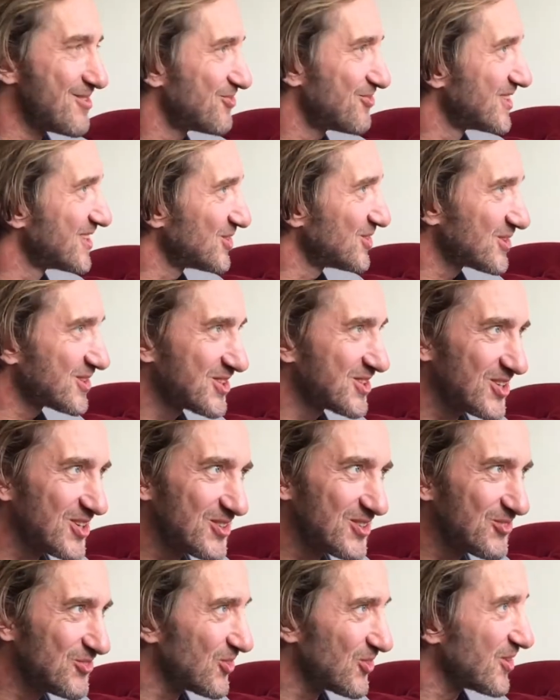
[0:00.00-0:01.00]
feel
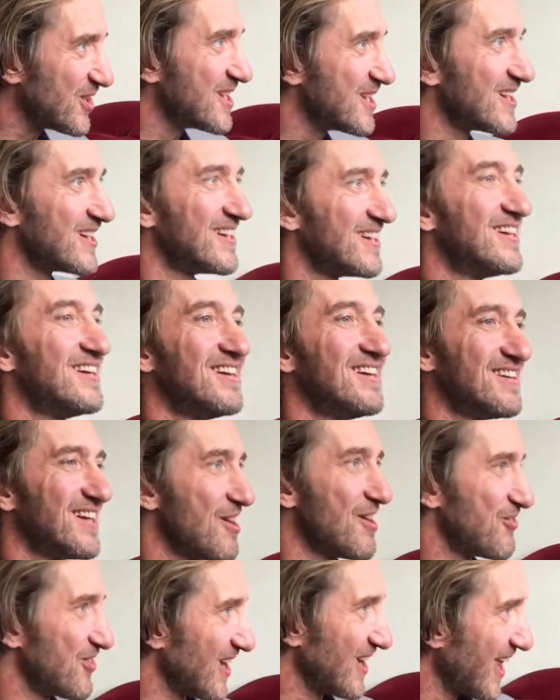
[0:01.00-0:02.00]
good for you.
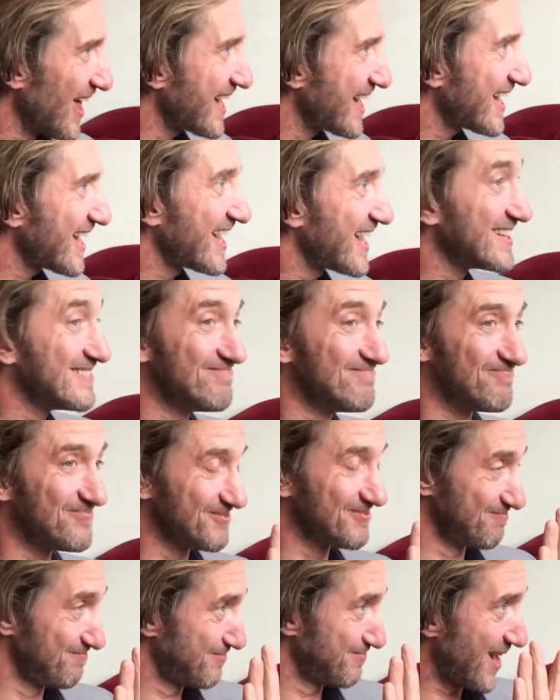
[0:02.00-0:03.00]
If you like it,
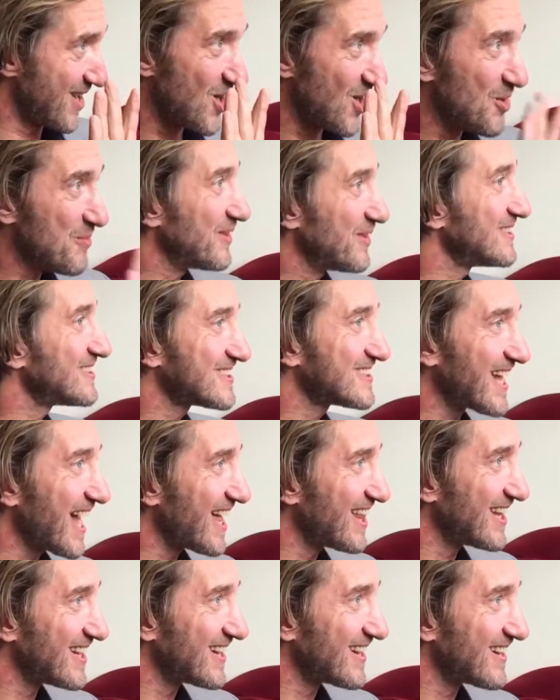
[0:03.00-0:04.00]
by all means
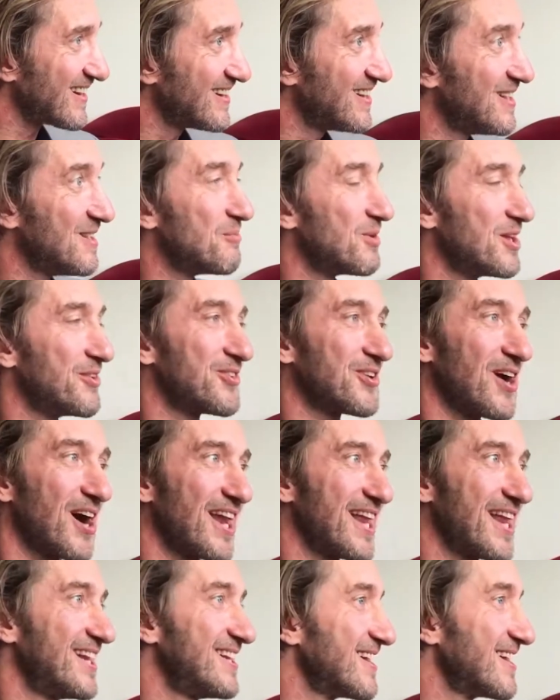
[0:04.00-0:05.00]
stay there. But if you've
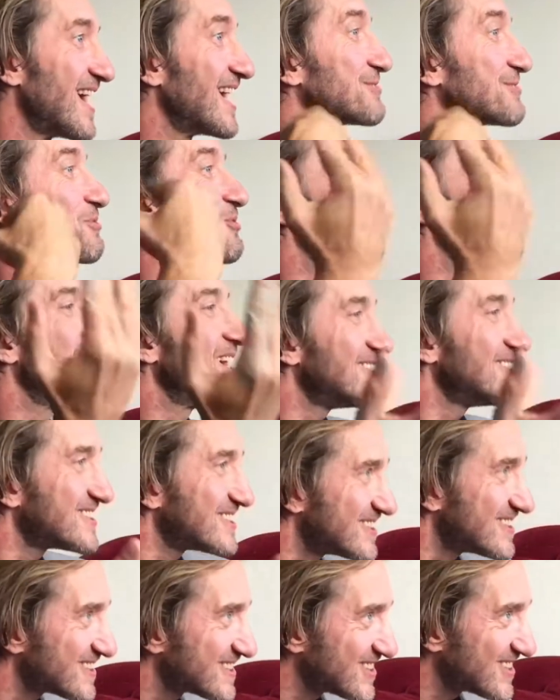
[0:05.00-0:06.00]
got any
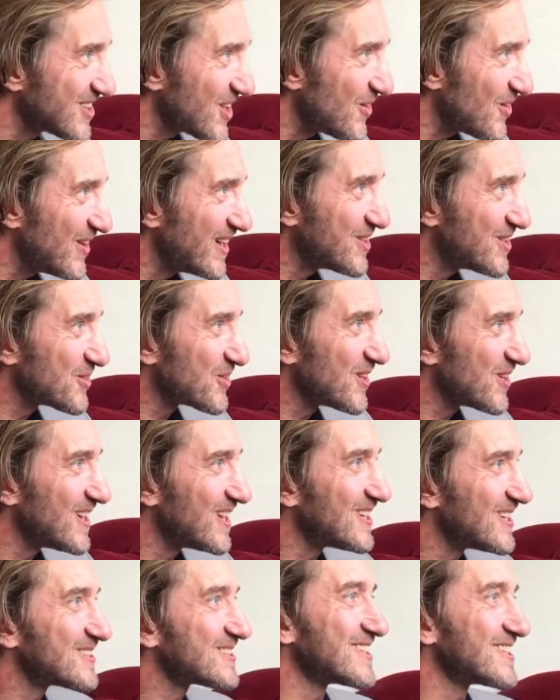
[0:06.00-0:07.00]
aspirations to go anywhere
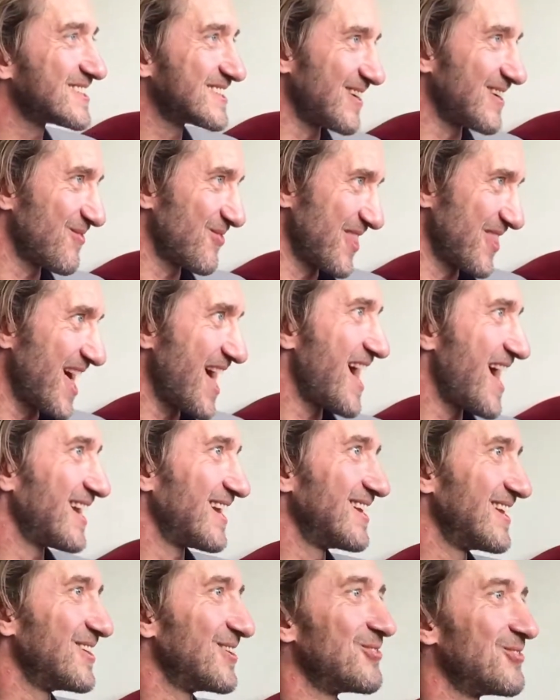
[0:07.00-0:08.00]
else except that
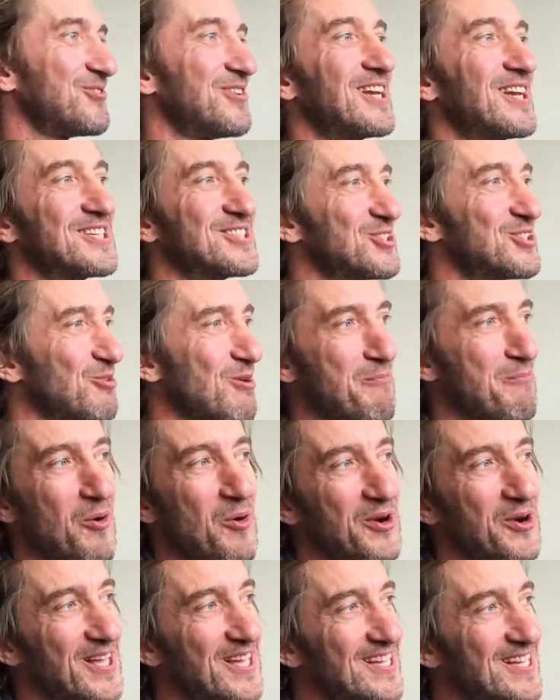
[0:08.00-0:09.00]
little village you were
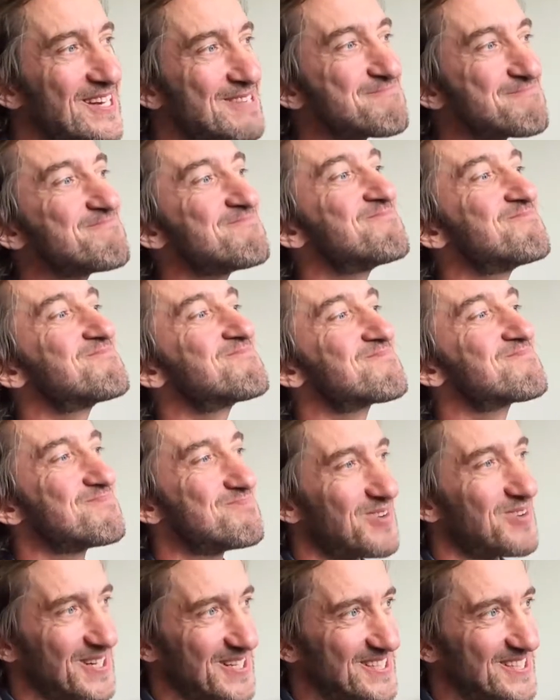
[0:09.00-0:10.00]
born in,
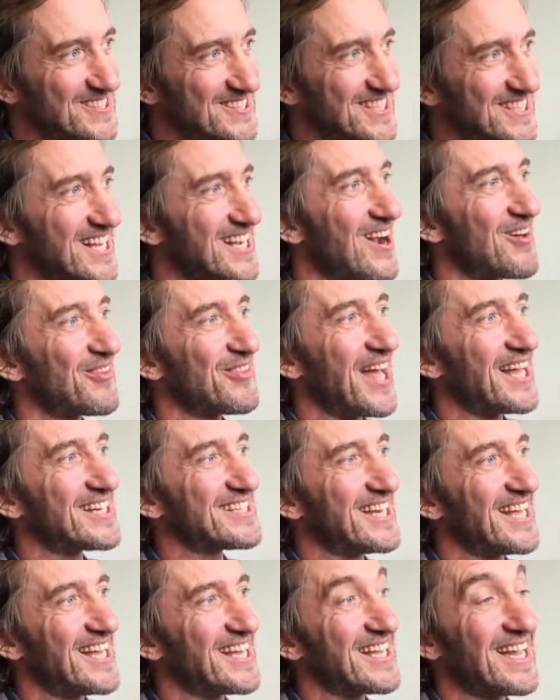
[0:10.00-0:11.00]
please stick out
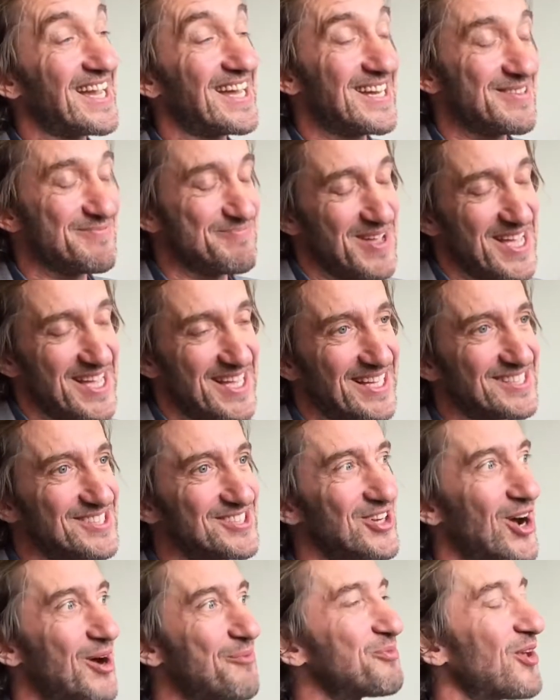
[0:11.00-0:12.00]
that neck and it may get
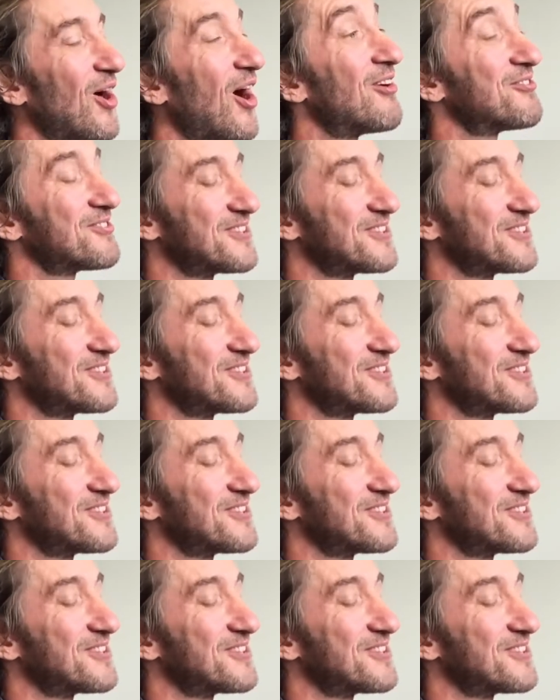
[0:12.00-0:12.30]
chopped off.